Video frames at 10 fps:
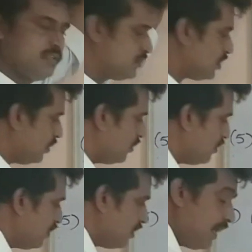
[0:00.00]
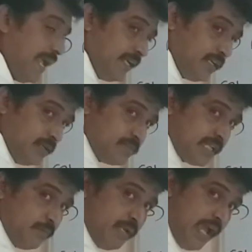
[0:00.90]
So, like terms
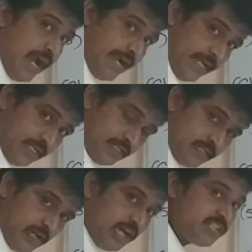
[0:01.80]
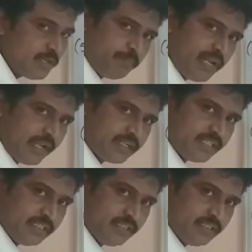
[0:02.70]
can be added or subtracted.